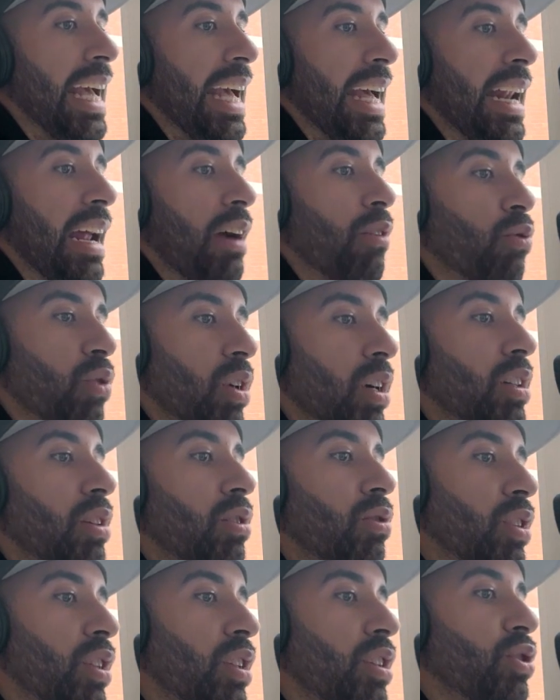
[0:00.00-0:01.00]
and I really,
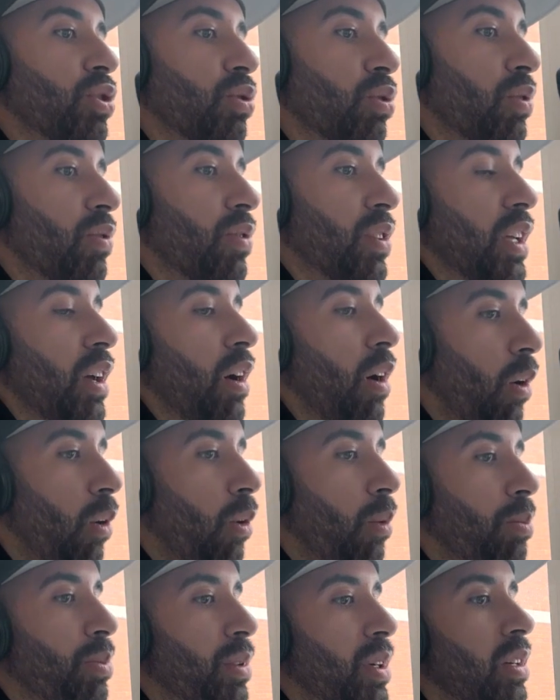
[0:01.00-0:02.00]
really truthfully
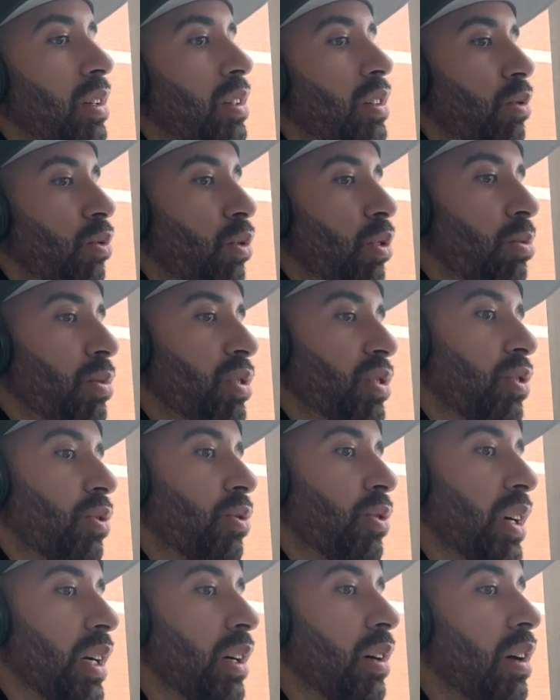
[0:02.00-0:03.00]
hope the rumors are
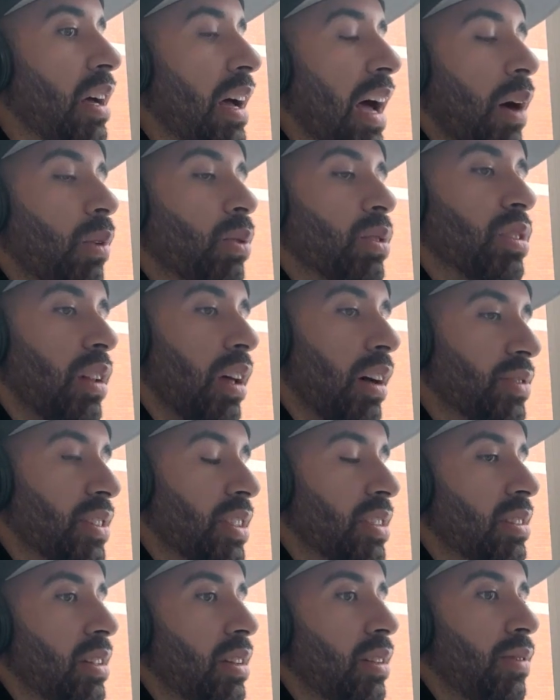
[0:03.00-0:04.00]
real. I would love to
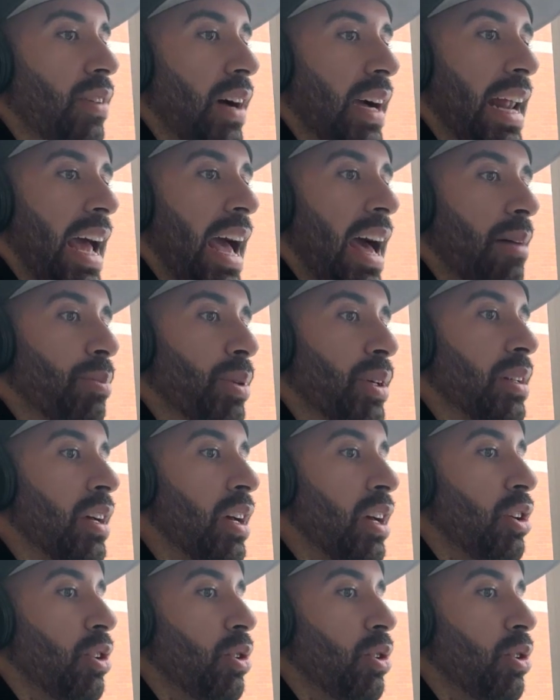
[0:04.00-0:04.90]
see the fight happen.